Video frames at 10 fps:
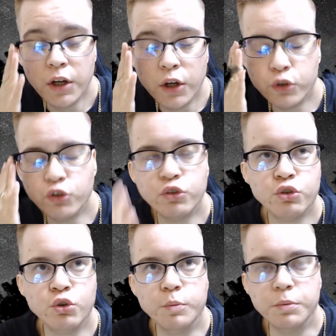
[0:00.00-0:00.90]
to
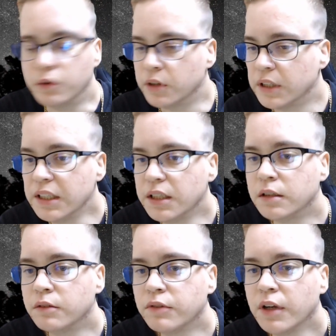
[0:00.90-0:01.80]
believe
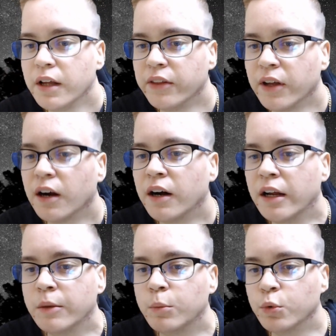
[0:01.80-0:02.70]
that I
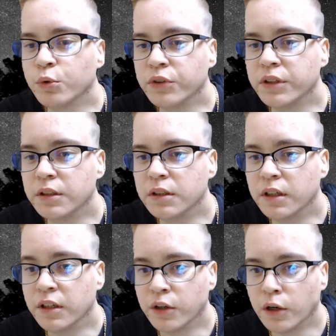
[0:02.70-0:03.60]
am worthy
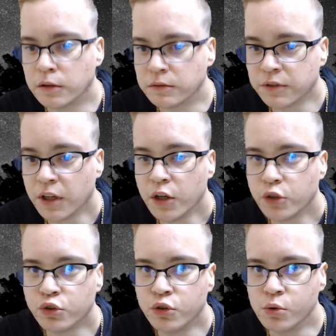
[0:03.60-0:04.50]
enough
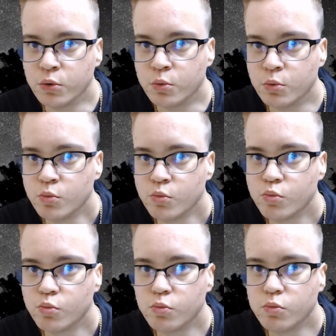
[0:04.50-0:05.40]
to
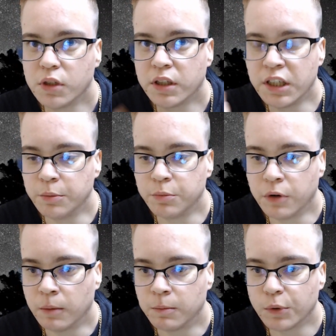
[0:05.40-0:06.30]
keep up
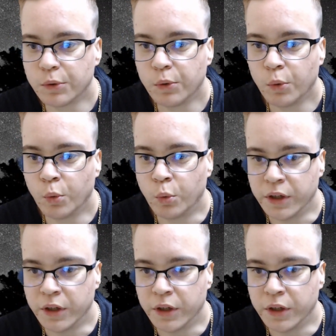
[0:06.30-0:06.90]
with